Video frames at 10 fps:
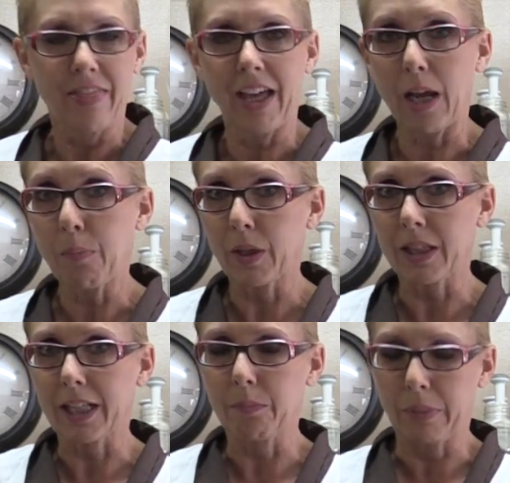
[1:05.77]
Then I put a
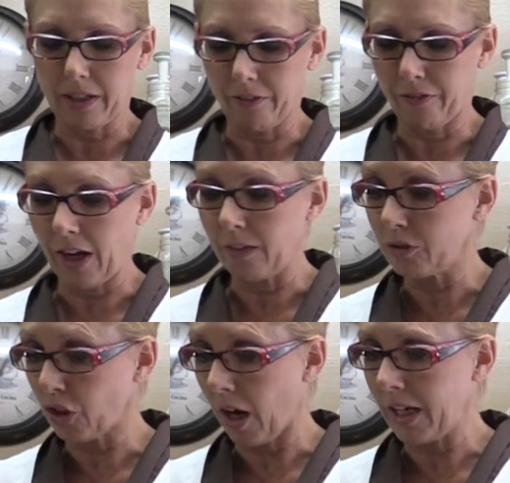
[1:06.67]
little bit
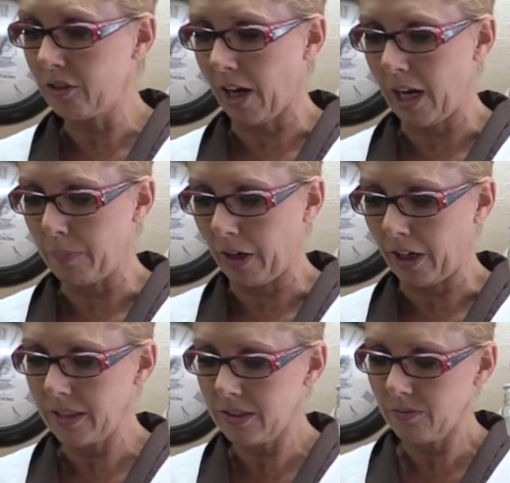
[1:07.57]
of dried
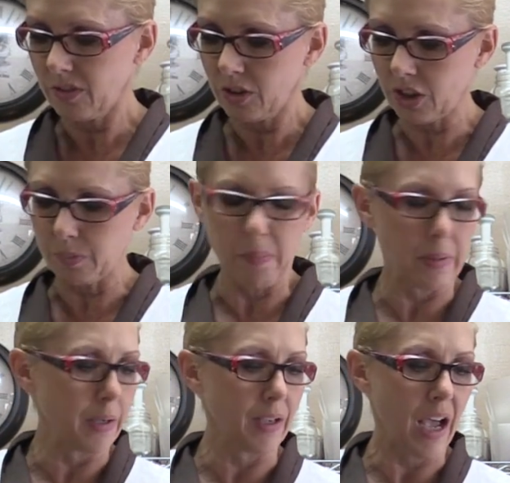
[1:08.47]
cranberries, just
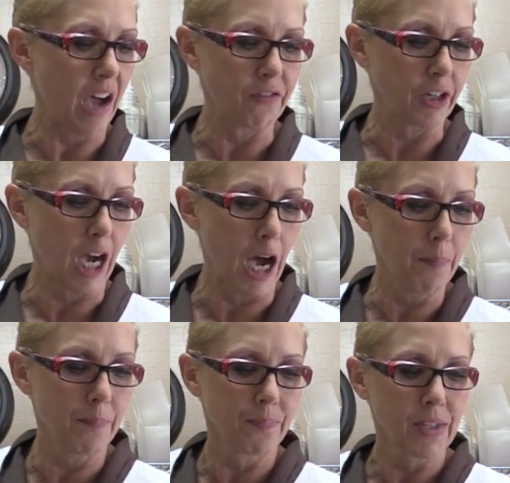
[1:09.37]
maybe half a cup.